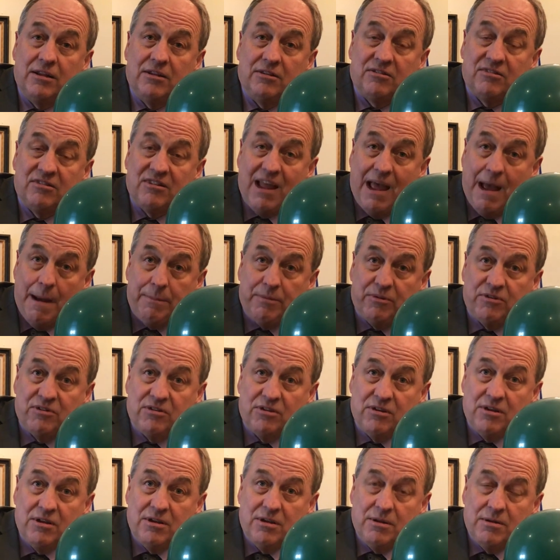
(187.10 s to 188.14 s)
steps
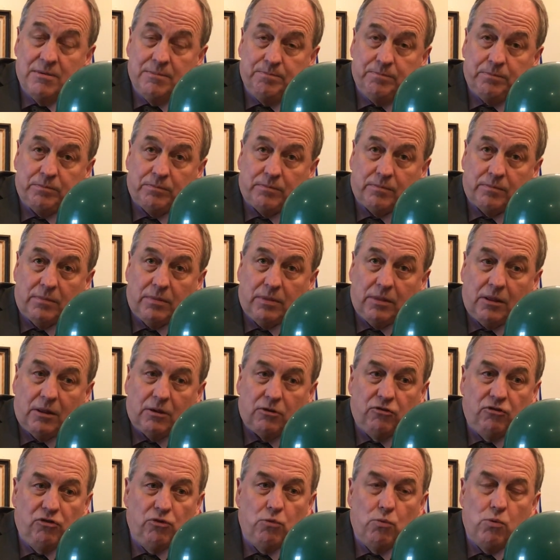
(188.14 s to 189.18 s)

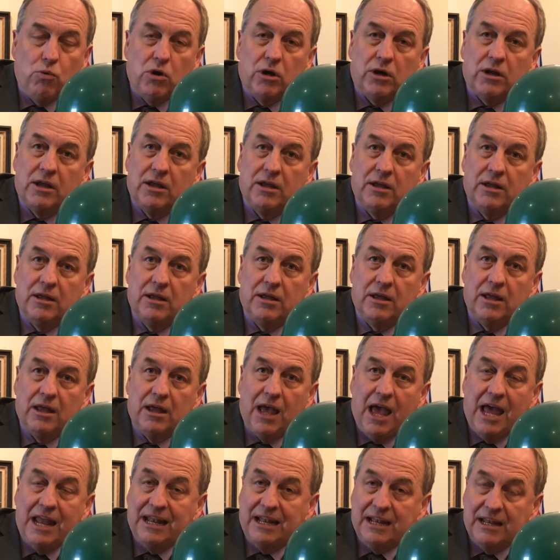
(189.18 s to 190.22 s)
to work
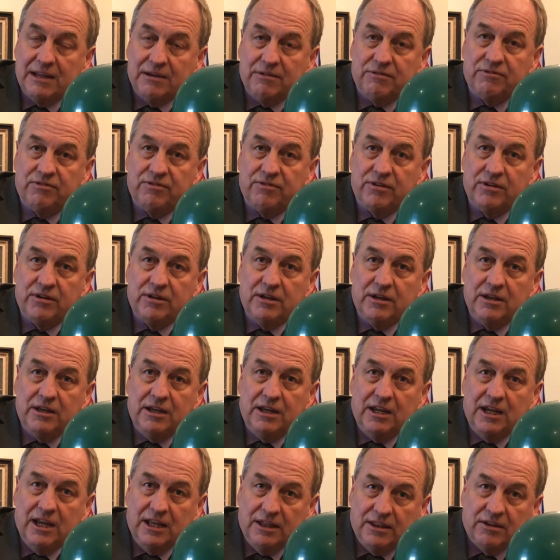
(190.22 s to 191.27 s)
and live
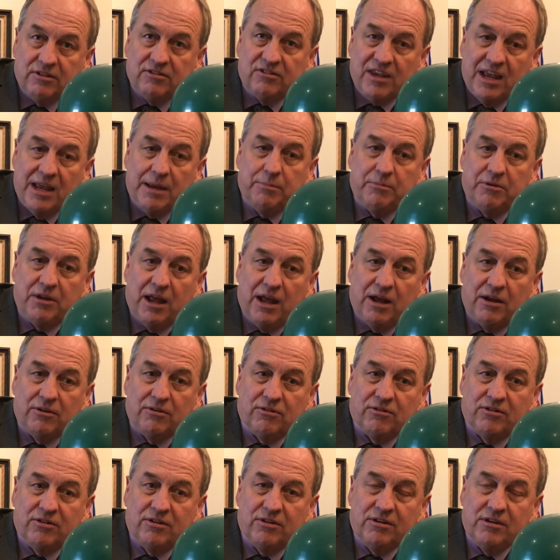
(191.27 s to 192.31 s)
in the same
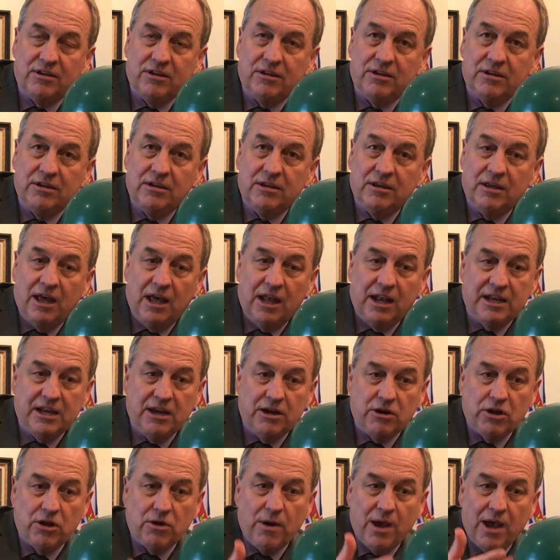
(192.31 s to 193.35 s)
towns. And
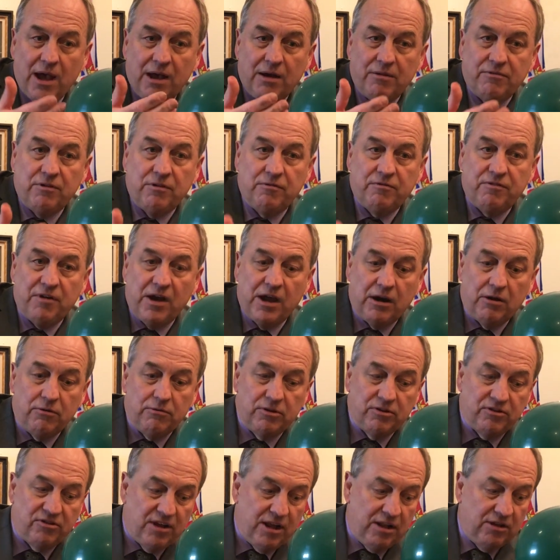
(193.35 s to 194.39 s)
here you have final
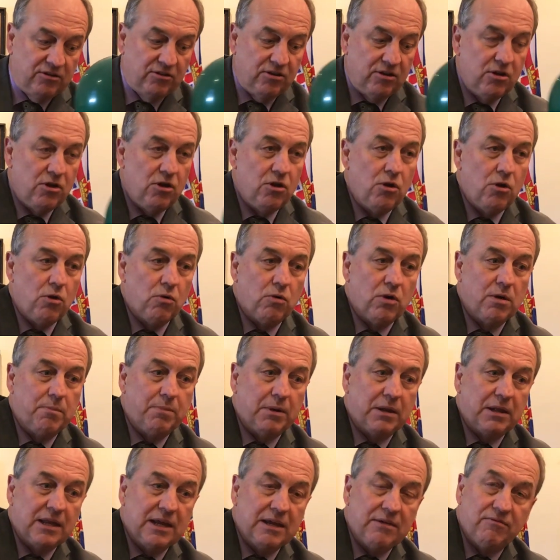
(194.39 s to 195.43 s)
result. We
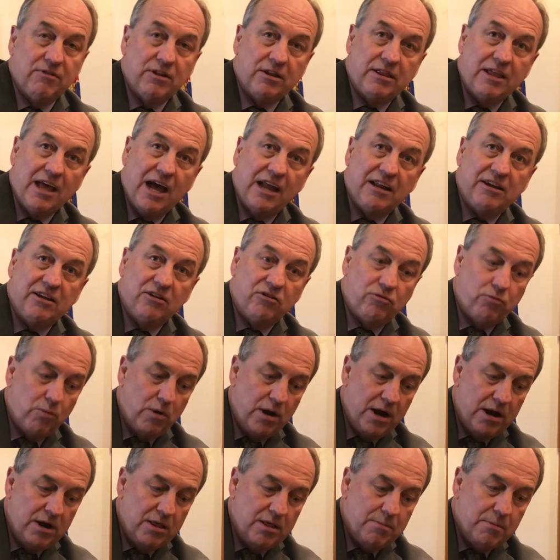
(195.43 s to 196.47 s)
believe that that is
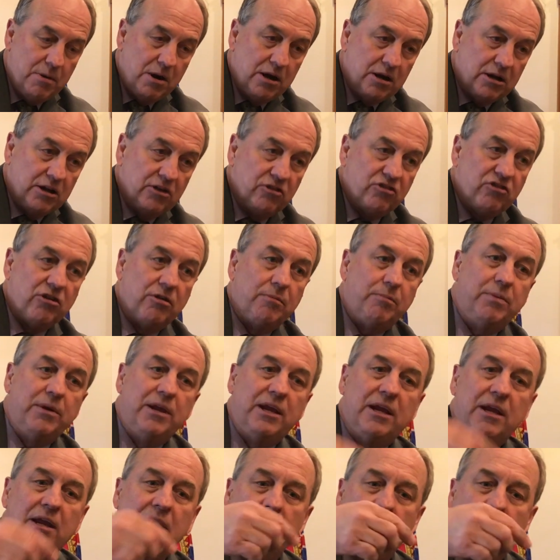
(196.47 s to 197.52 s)
where the market should
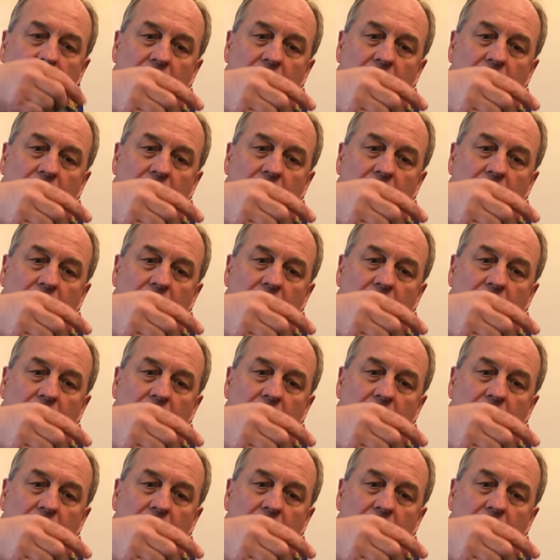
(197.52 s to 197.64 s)
be.